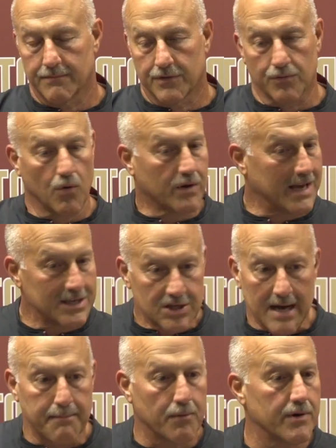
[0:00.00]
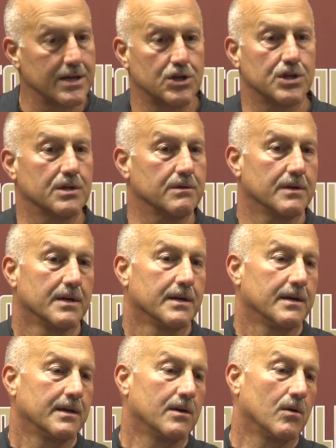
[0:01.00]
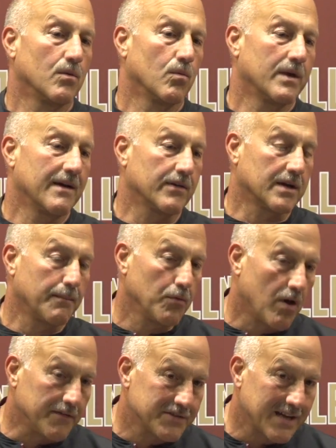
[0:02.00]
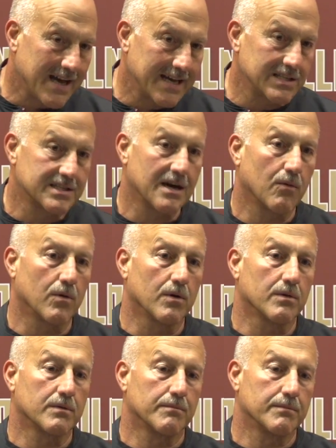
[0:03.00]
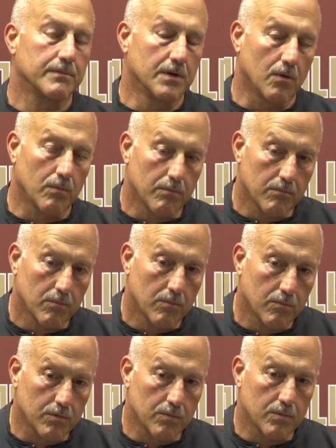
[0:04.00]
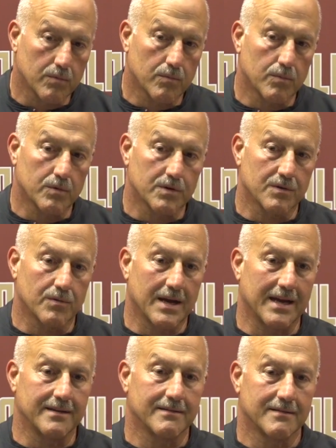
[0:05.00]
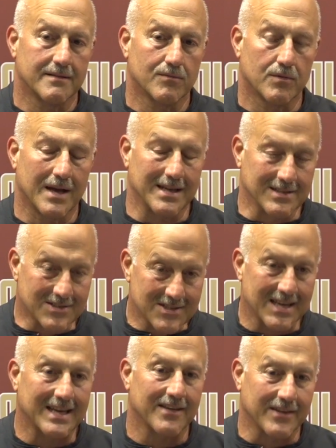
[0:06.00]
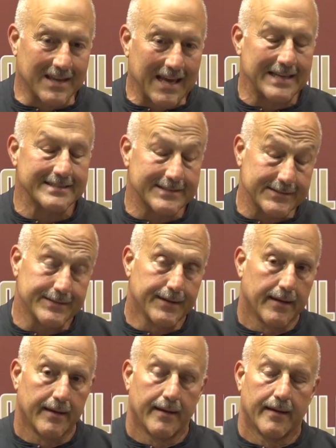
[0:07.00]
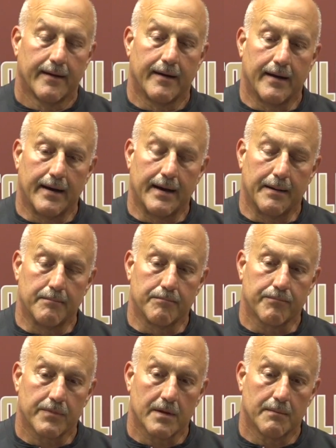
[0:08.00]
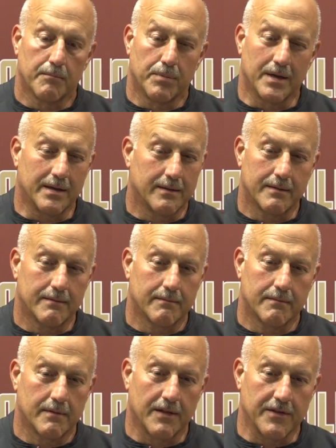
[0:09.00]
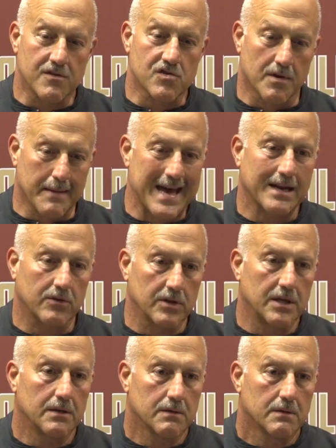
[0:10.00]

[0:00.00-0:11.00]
throw catch operation. You know, we have a couple offsides that were, you know, we're not in sync on the cadence. But I think schematically,